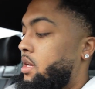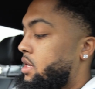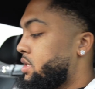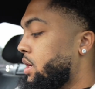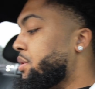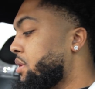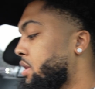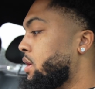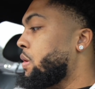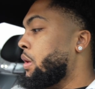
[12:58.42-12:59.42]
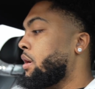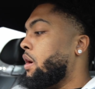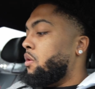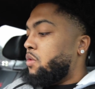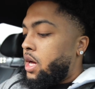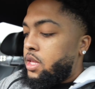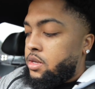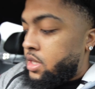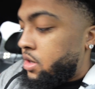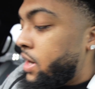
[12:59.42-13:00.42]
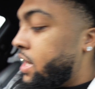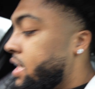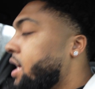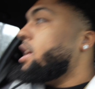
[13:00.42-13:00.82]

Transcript: So overall, another green day.